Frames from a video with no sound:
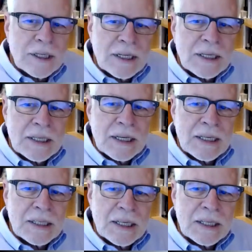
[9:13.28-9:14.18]
it, it,
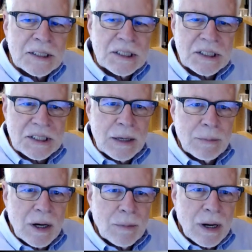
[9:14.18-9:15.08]
it it's a
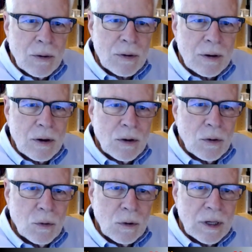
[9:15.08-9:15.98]
statement about
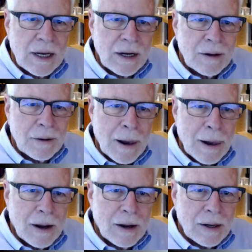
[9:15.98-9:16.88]
holding
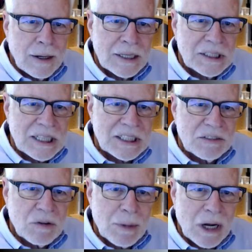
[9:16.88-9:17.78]
uh,
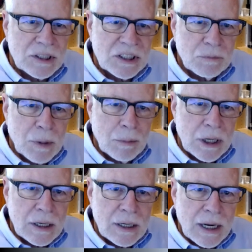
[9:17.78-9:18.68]
excessive amounts of
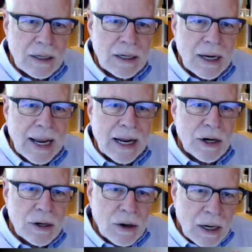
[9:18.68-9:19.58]
public debt
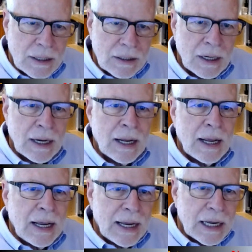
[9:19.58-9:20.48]
and not
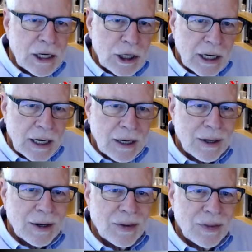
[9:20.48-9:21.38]
hedging
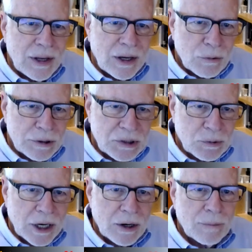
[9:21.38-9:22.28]
the
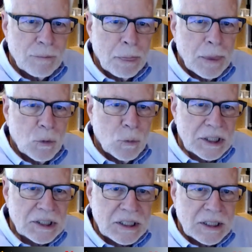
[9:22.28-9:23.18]
interest rate
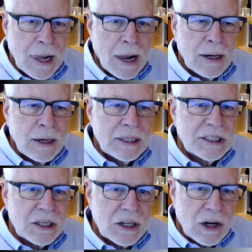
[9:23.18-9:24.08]
risk.
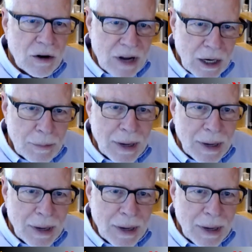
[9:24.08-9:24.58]
Silicon kind of like